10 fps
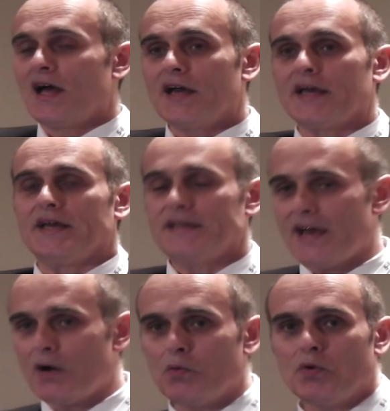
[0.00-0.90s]
Okay,
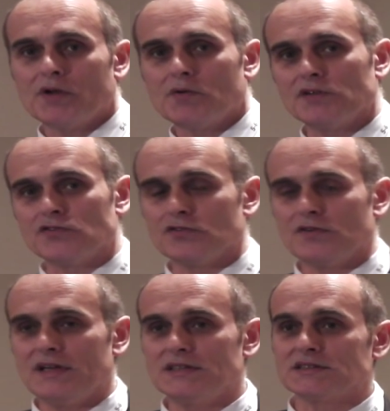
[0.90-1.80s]
now what I want to do
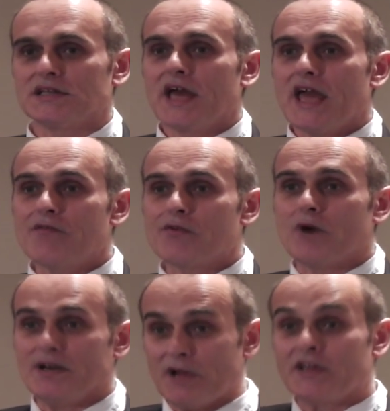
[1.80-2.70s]
is,
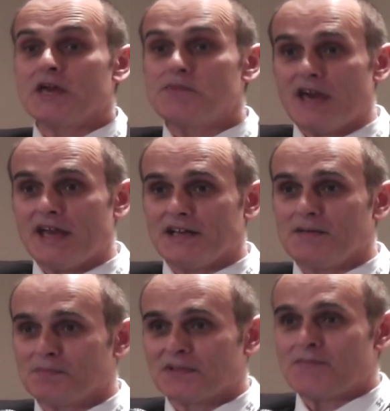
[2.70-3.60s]
everyone, now keep your hand
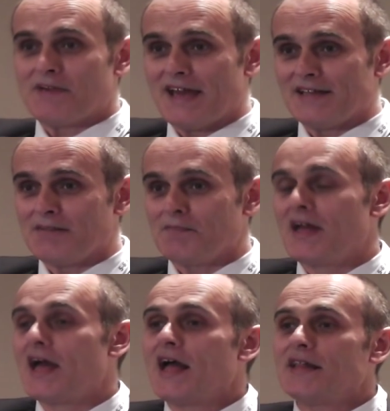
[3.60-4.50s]
up, keep your hand up.
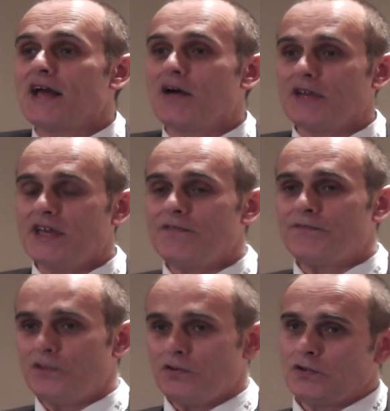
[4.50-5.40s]
Now,
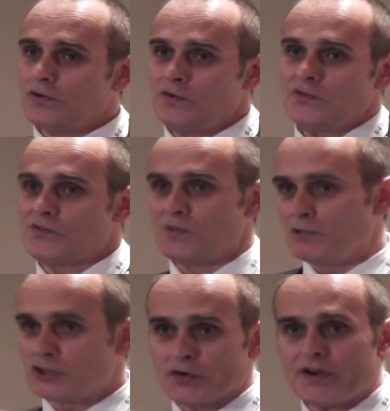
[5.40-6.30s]
if you use, the
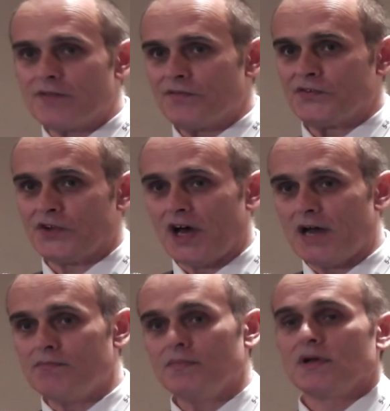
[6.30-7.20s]
majority of the
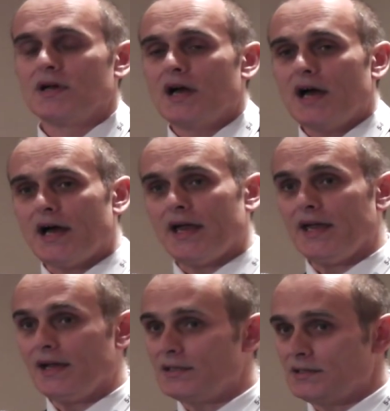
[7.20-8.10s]
time,
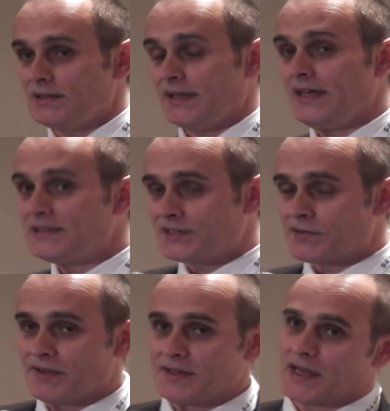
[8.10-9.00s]
a
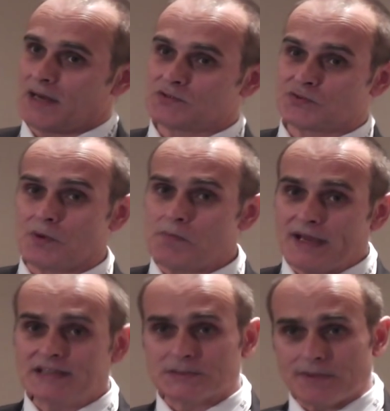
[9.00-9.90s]
e-cigarette that comes from a
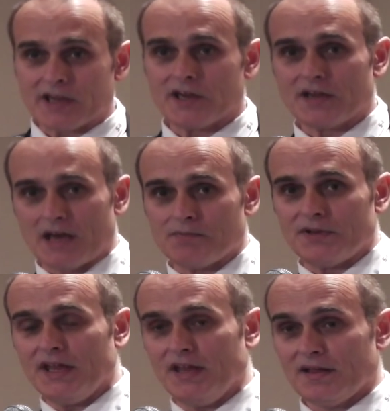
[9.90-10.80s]
big tobacco
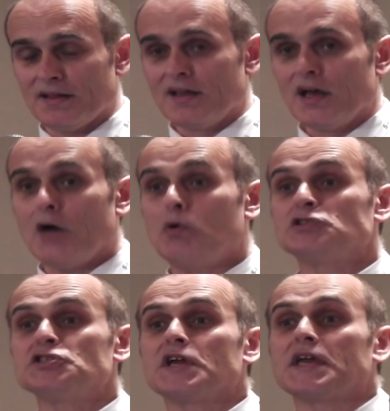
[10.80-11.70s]
company, I
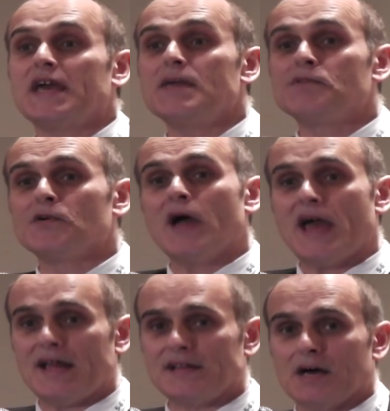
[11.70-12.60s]
want you to keep your
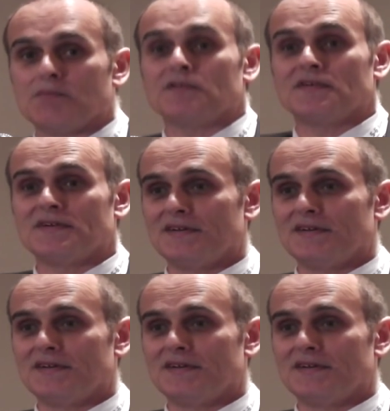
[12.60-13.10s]
hand up.